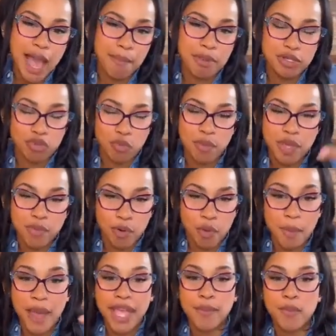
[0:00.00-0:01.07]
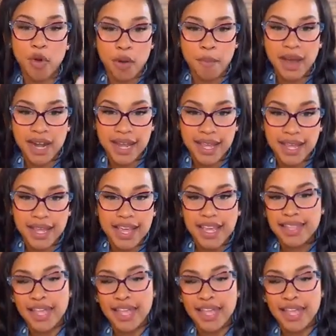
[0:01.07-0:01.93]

happens when people make more money,